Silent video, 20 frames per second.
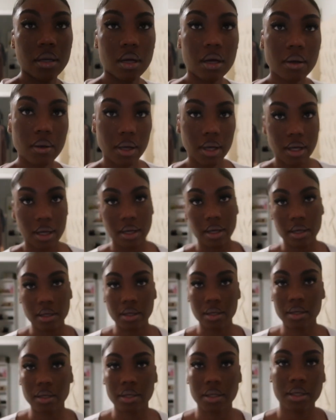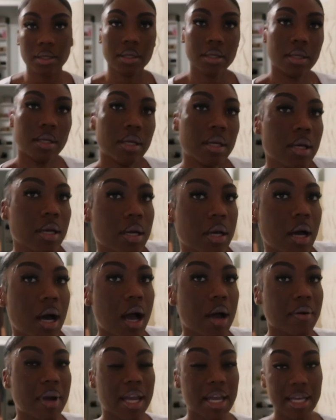okay
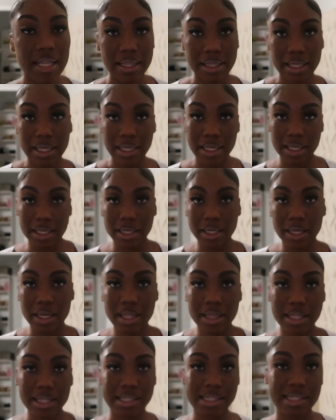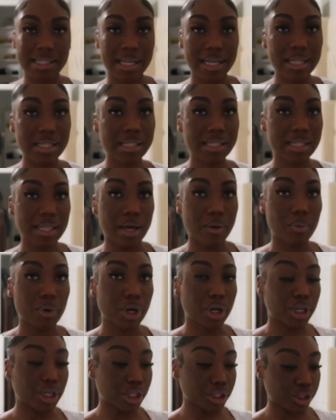all right and then the scents that
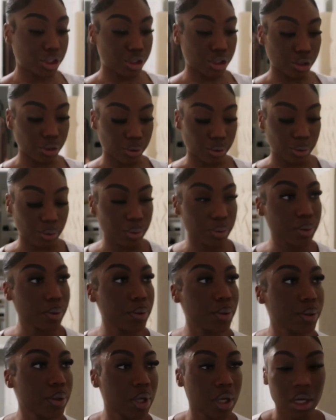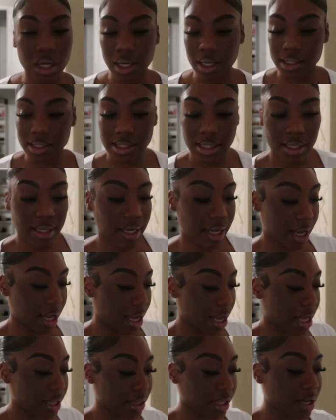we're gonna do
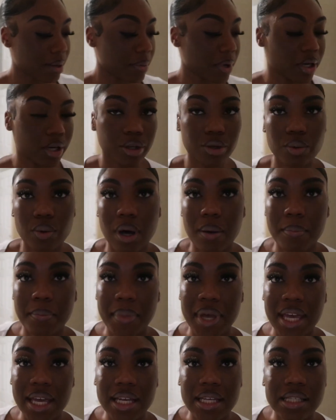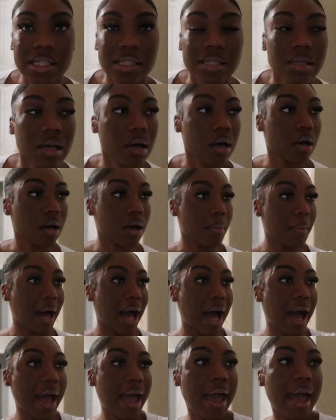today i think i'm gonna do a mix um
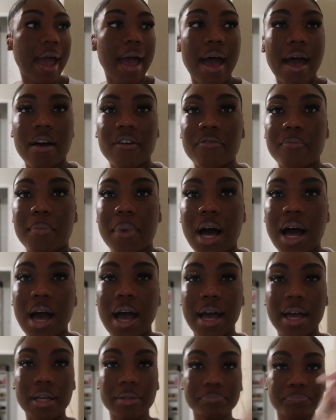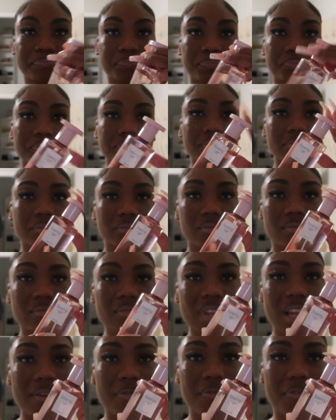i have my
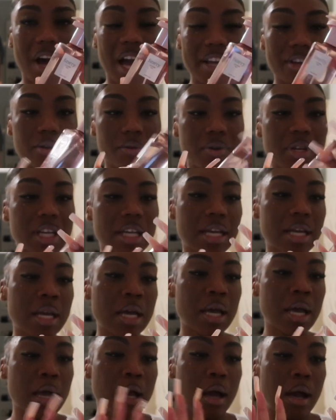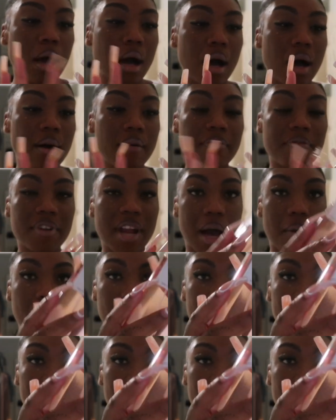fine'ry uh, flower